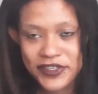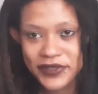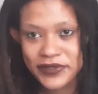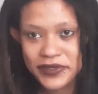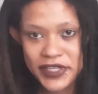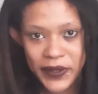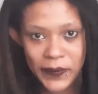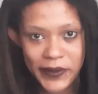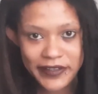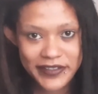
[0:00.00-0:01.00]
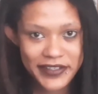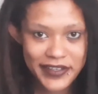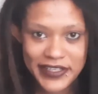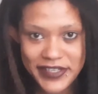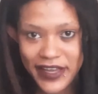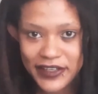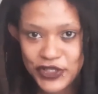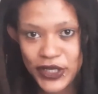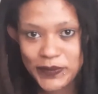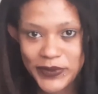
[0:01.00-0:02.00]
use weather as an
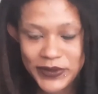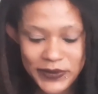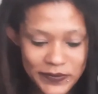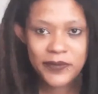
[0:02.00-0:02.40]
example.